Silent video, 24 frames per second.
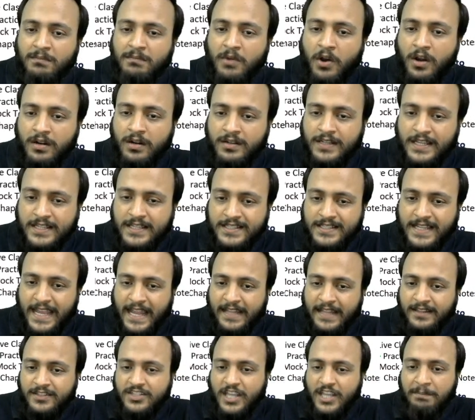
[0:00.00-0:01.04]
mock test,
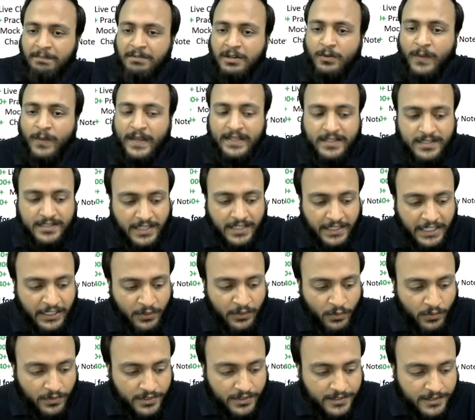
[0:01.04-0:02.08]
and chapter wise study
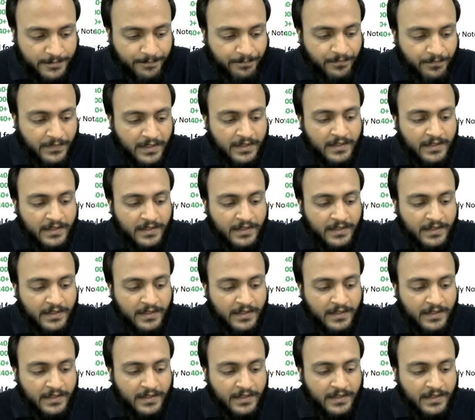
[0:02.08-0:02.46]
notes.